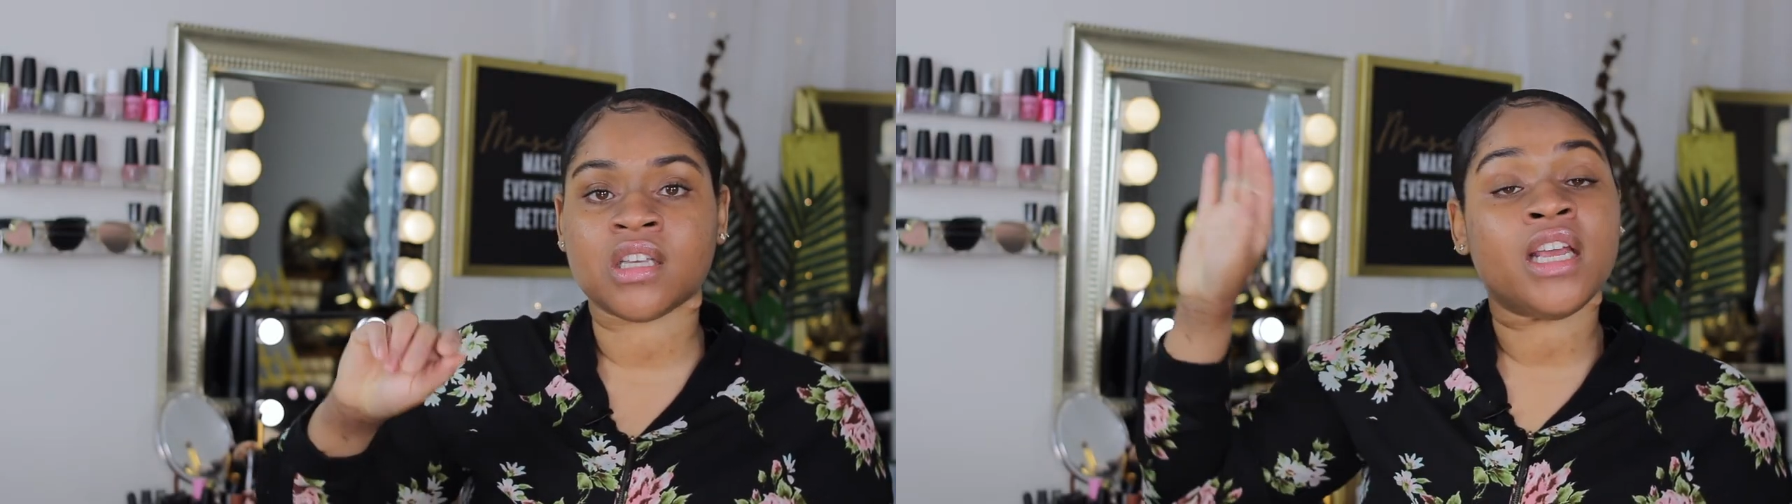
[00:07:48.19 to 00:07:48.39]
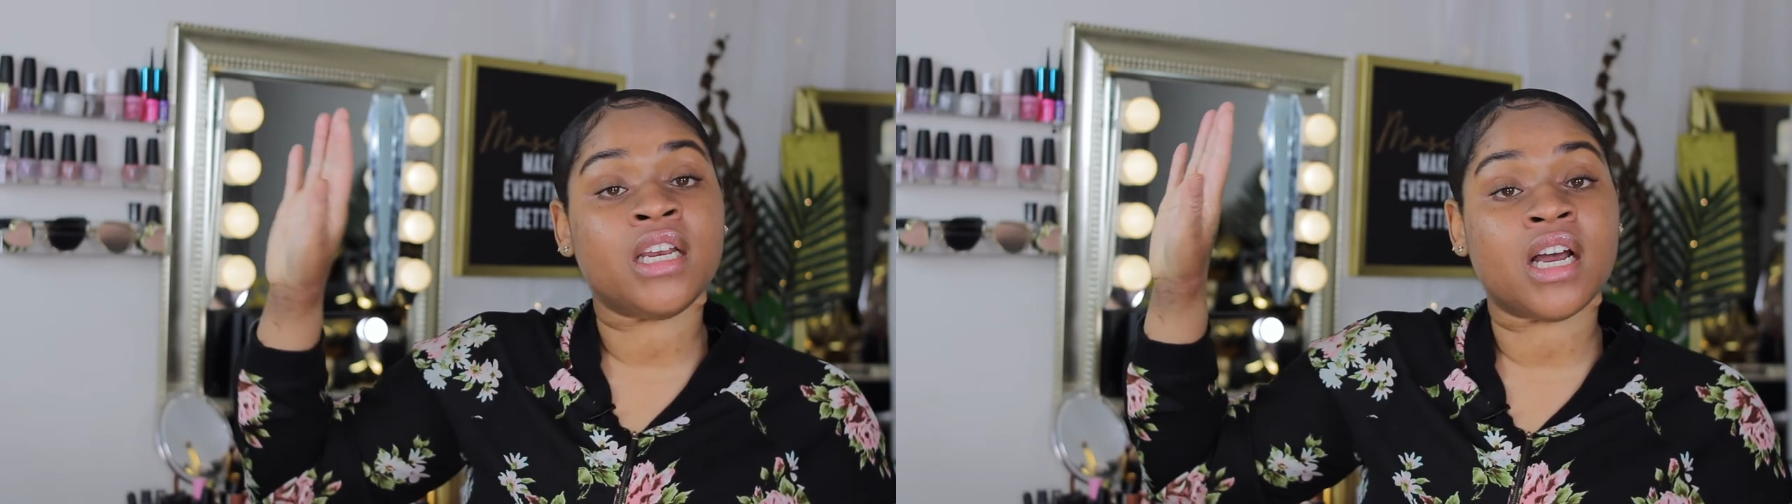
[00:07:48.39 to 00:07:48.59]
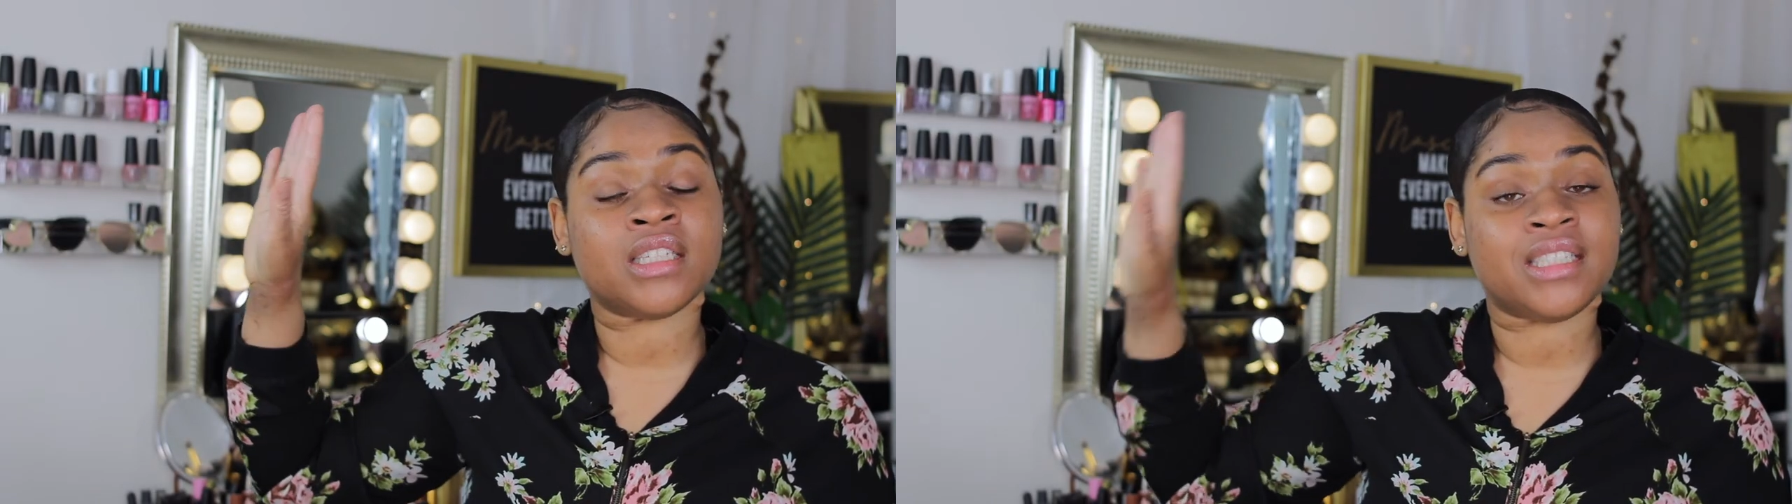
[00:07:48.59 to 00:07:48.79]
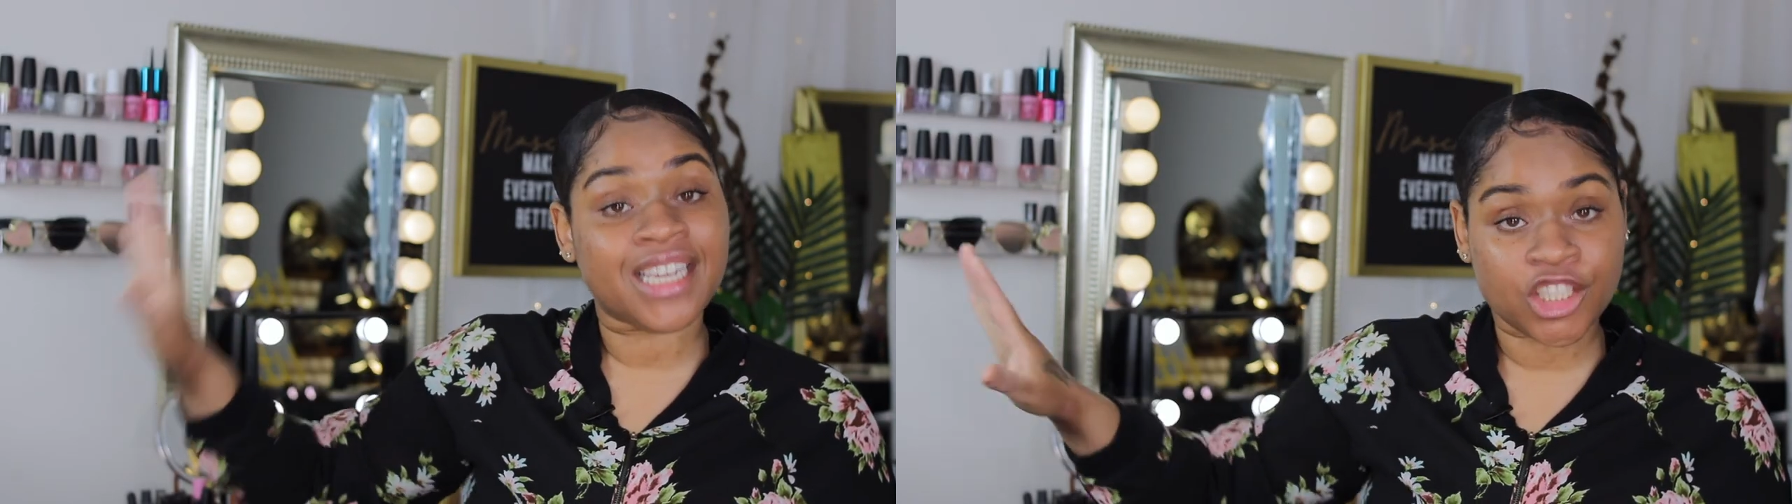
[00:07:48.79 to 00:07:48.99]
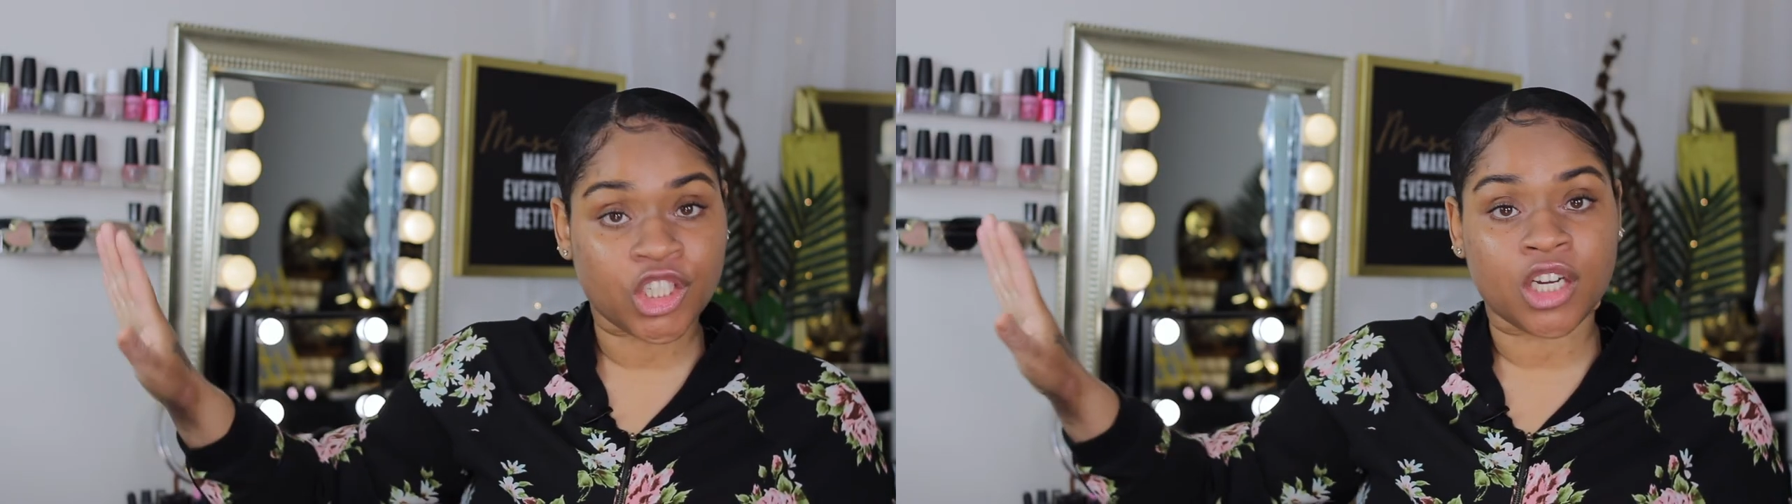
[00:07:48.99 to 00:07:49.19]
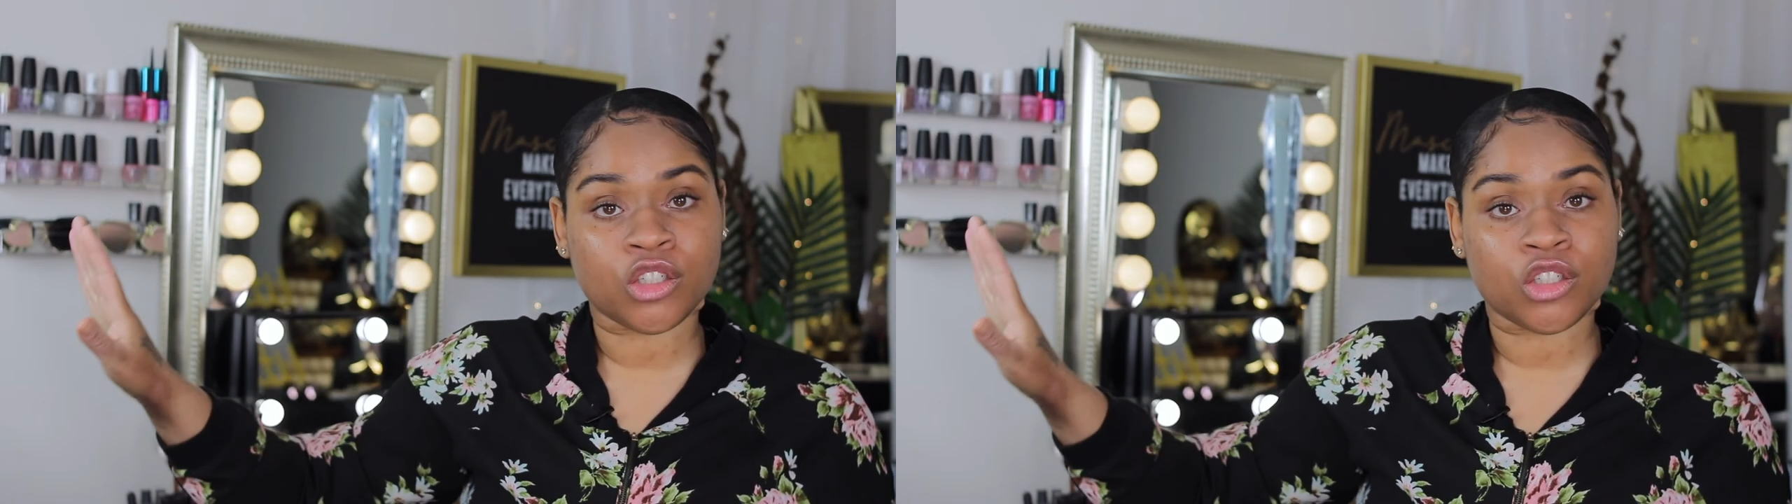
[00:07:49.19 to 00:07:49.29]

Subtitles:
in addition